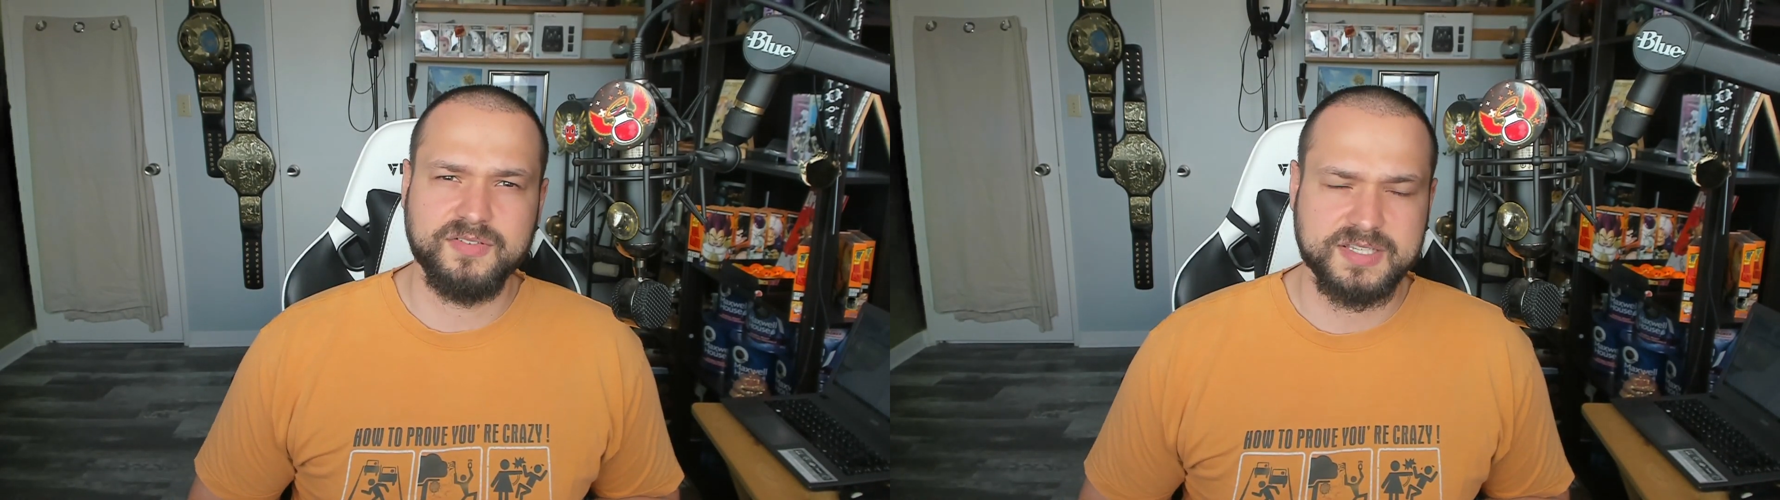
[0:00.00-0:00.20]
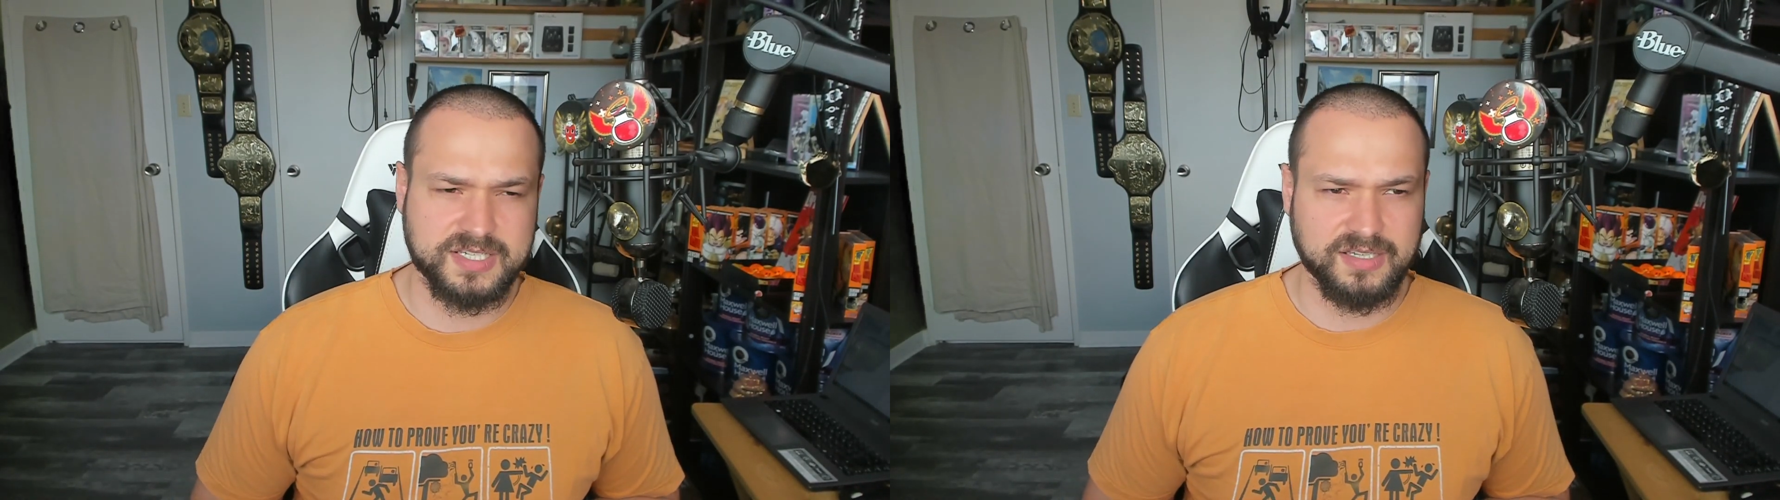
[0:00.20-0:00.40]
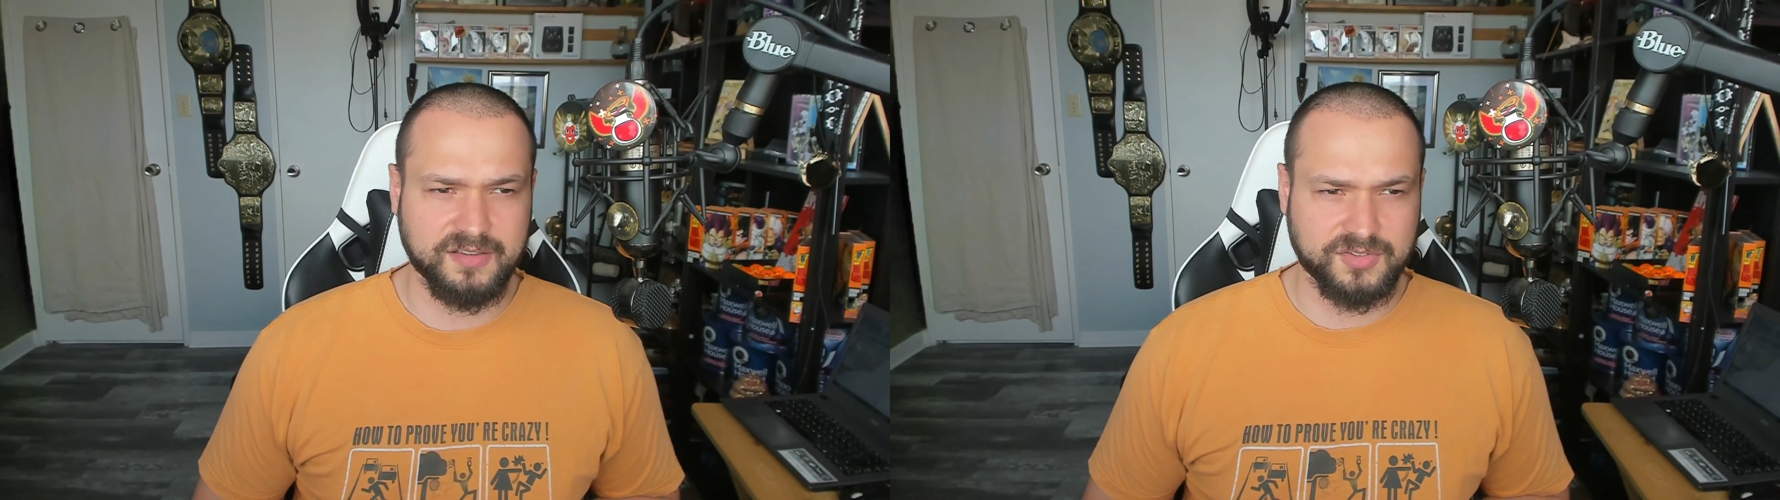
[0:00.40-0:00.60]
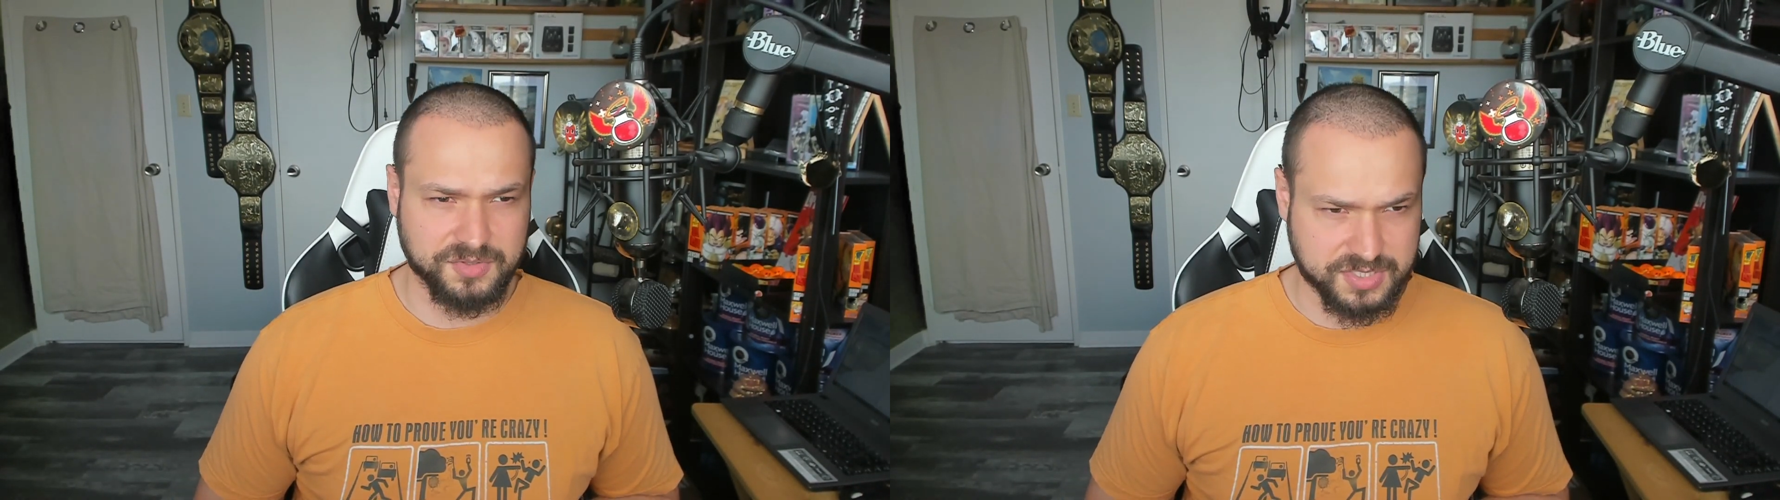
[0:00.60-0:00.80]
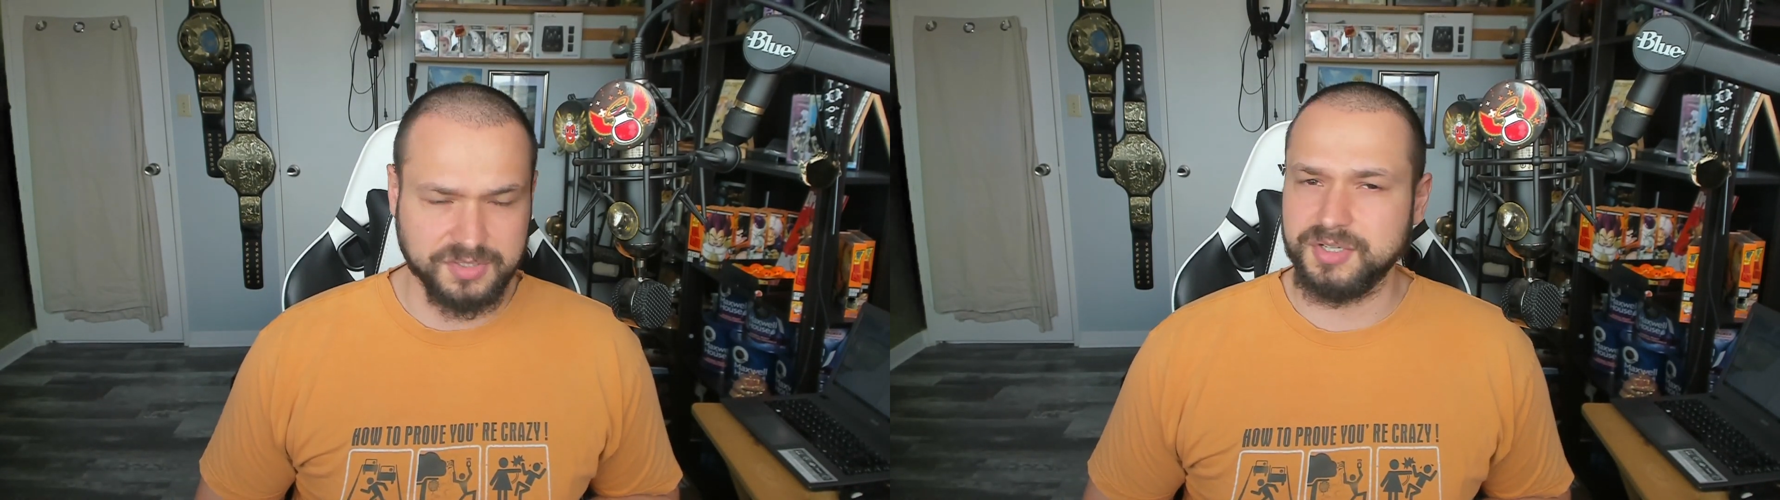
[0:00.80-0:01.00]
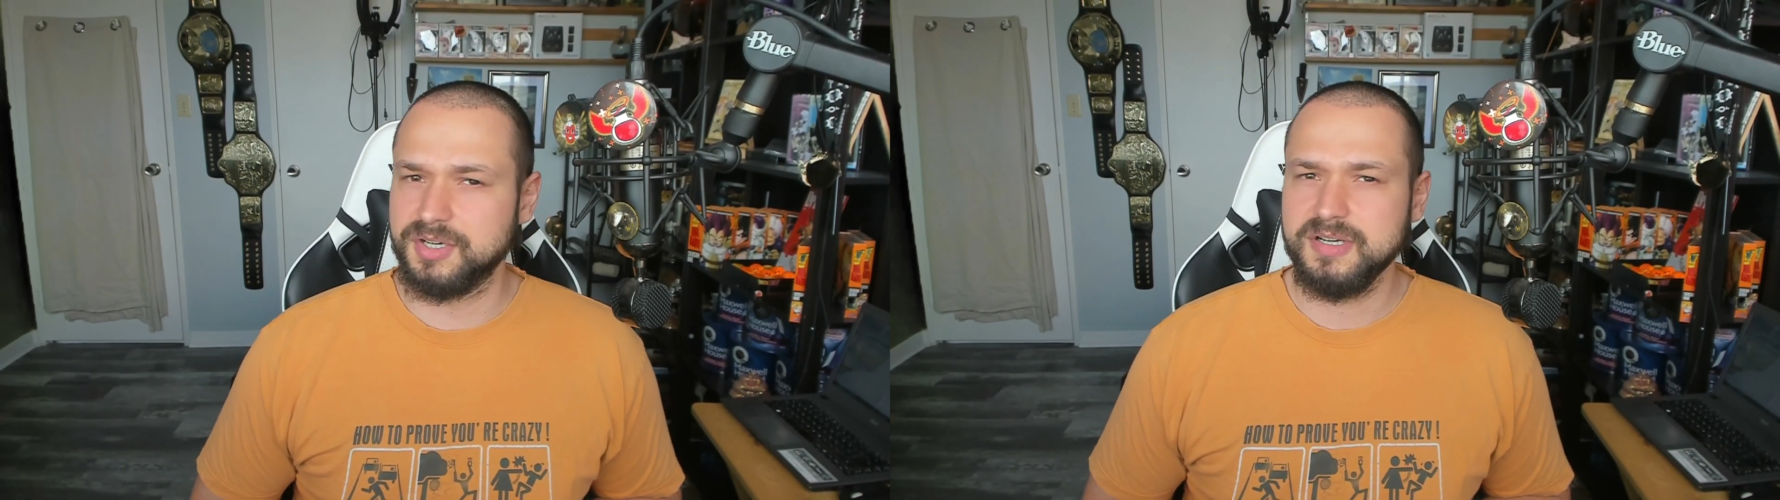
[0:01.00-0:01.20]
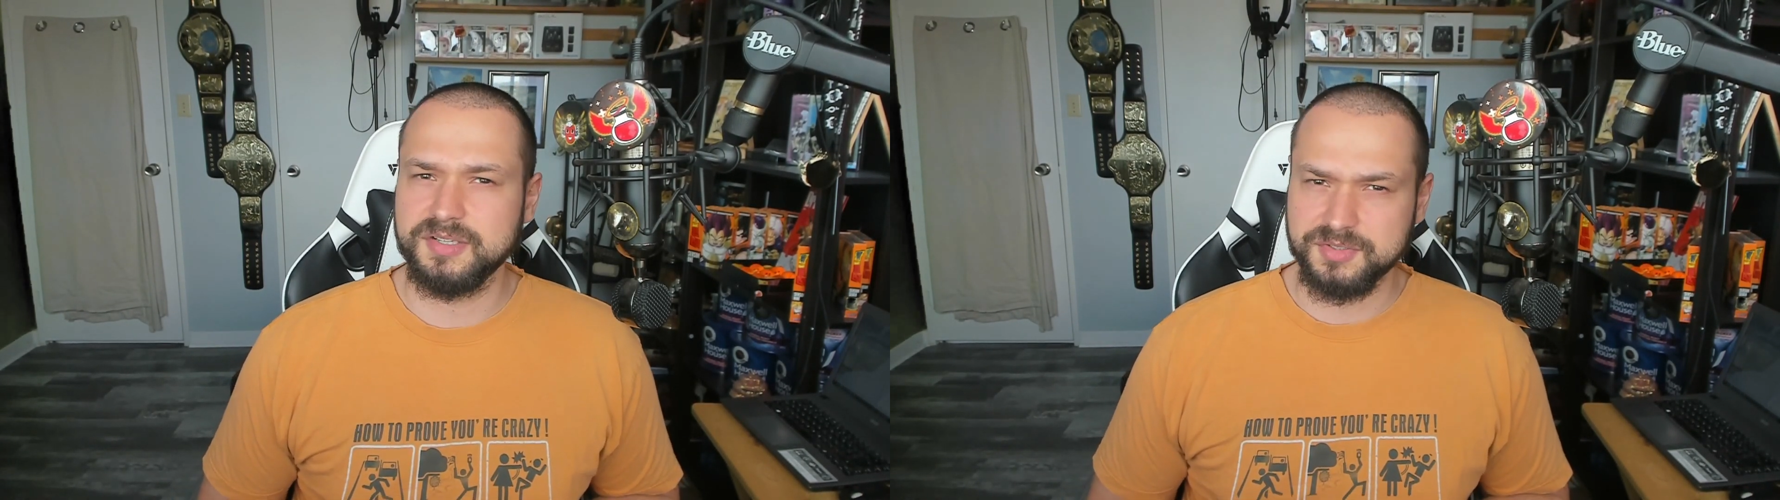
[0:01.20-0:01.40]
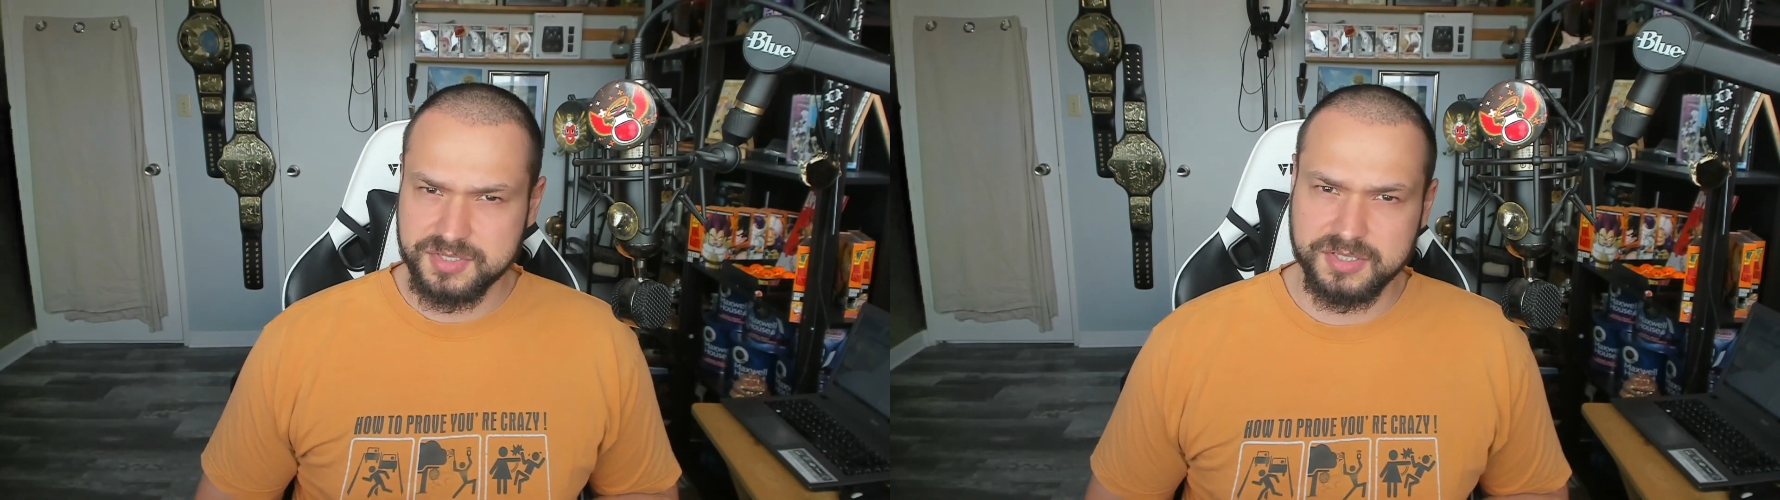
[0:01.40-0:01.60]
Let's see if they're still good
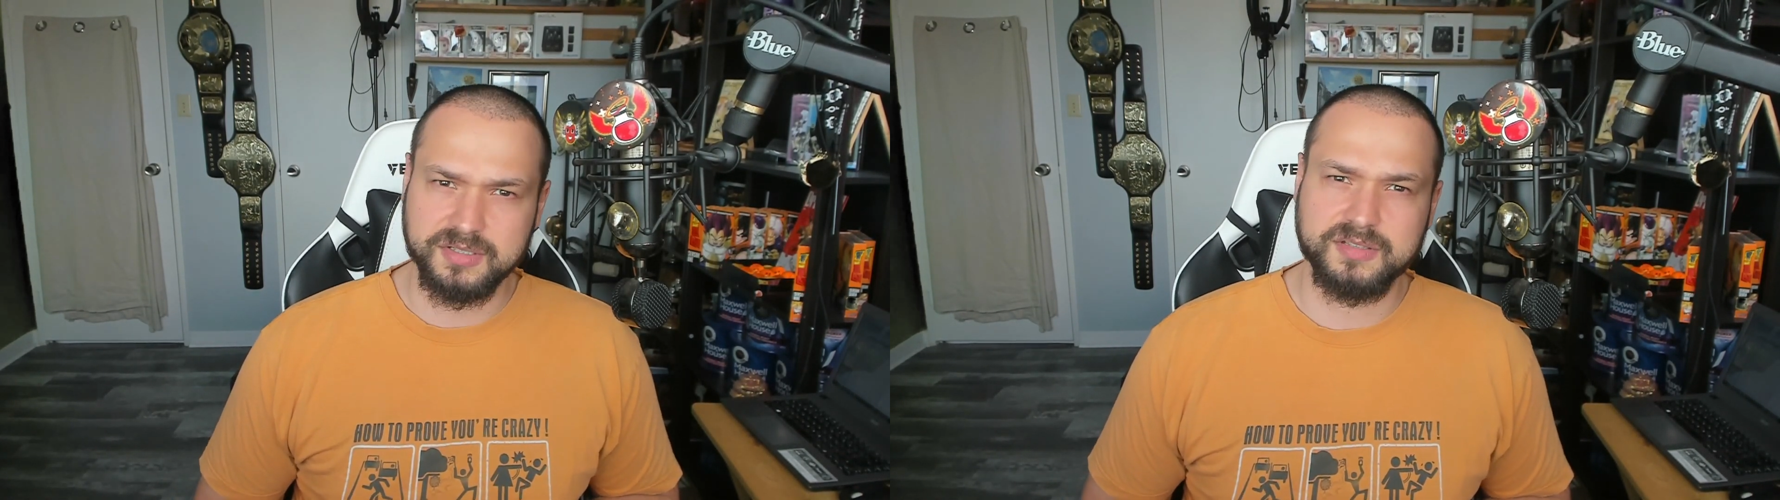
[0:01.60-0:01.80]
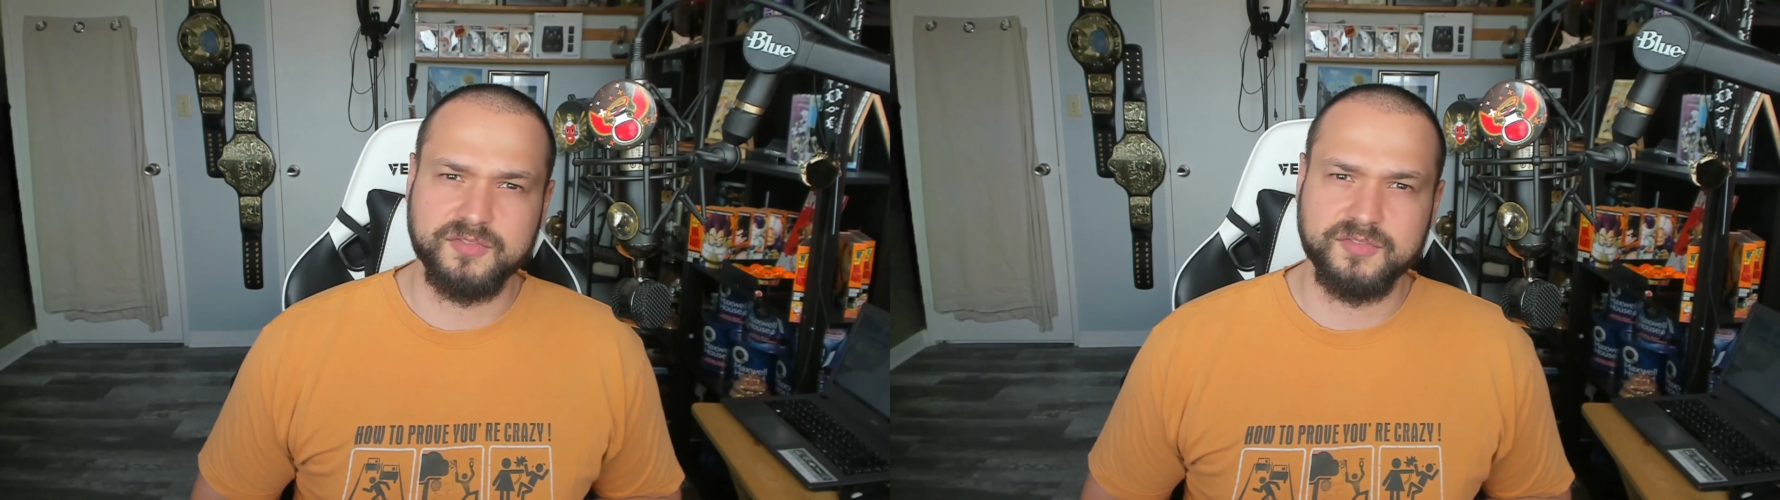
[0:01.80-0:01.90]
and they're still